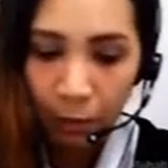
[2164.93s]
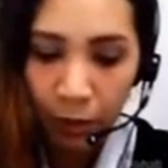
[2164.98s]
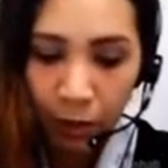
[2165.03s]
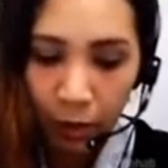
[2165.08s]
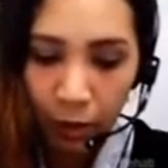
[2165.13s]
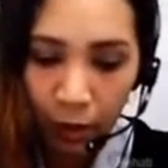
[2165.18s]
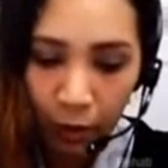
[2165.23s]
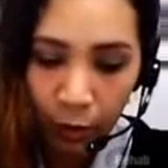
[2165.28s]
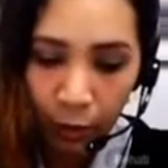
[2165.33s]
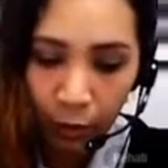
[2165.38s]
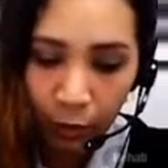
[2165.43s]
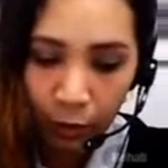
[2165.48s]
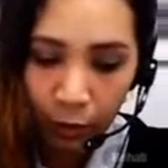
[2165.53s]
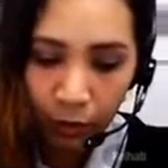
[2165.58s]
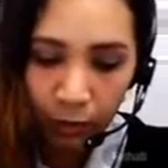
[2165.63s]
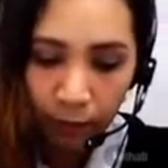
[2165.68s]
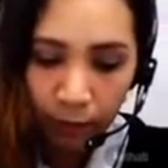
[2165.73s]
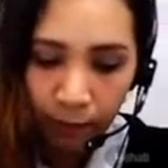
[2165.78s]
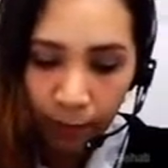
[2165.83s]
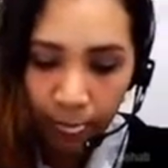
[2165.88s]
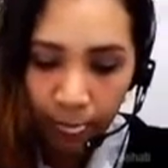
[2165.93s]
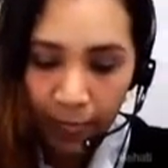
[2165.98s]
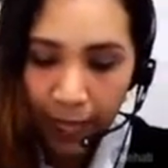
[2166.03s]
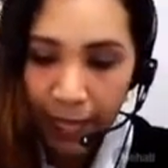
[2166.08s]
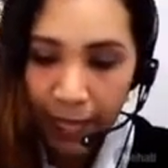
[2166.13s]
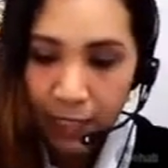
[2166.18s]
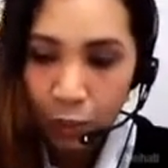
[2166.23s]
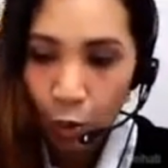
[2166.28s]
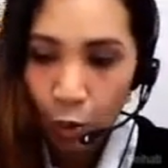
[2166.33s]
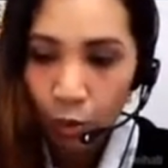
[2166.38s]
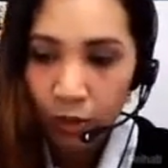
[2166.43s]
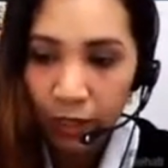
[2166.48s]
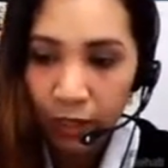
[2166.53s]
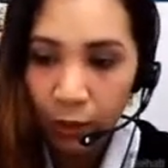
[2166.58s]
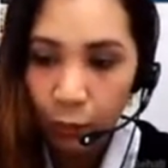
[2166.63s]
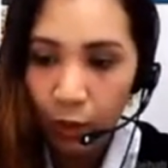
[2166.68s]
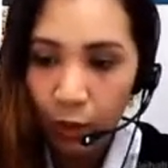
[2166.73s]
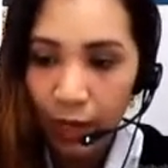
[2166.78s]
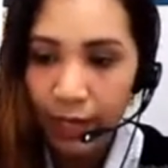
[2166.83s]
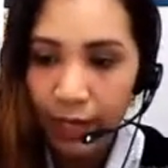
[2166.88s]
Below has
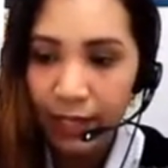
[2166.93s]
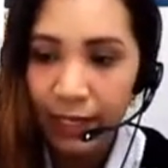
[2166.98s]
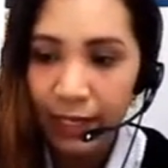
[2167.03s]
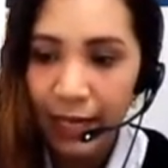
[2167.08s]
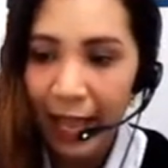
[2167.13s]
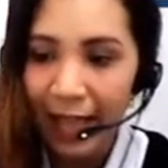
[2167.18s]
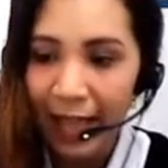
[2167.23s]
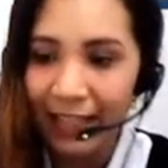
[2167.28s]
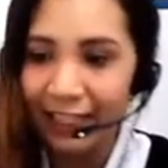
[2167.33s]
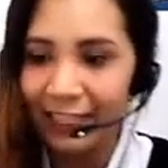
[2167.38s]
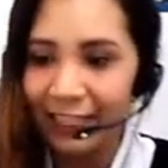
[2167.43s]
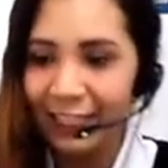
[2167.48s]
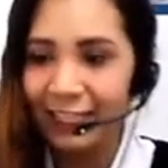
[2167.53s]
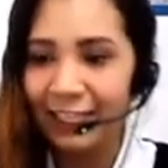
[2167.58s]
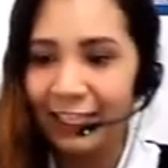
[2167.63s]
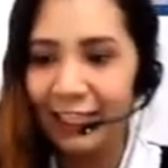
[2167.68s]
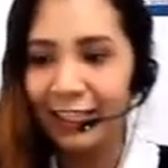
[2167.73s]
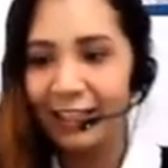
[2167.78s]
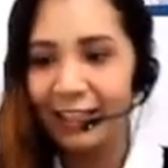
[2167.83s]
only one L.